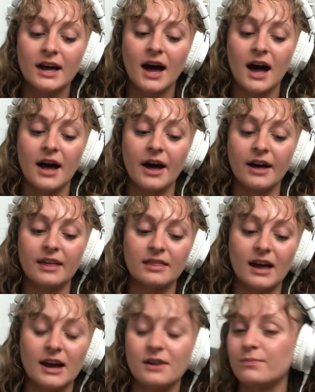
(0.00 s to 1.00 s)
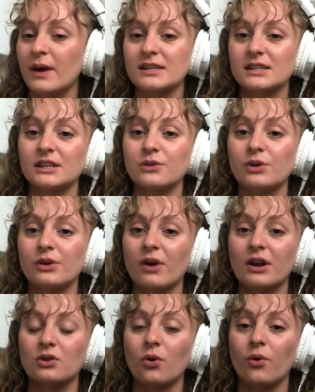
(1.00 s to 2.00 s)
I had basically
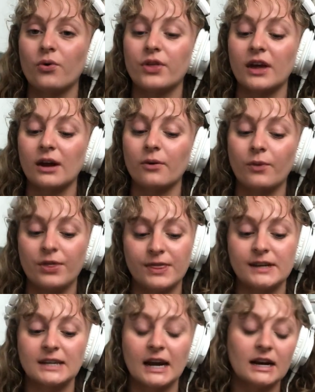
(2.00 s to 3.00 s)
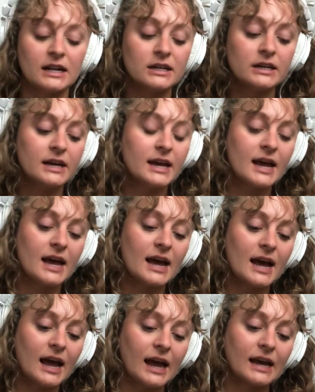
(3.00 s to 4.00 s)
rewritten the whole thing with the title,
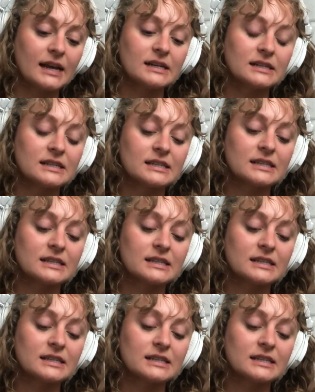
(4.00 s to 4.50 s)
and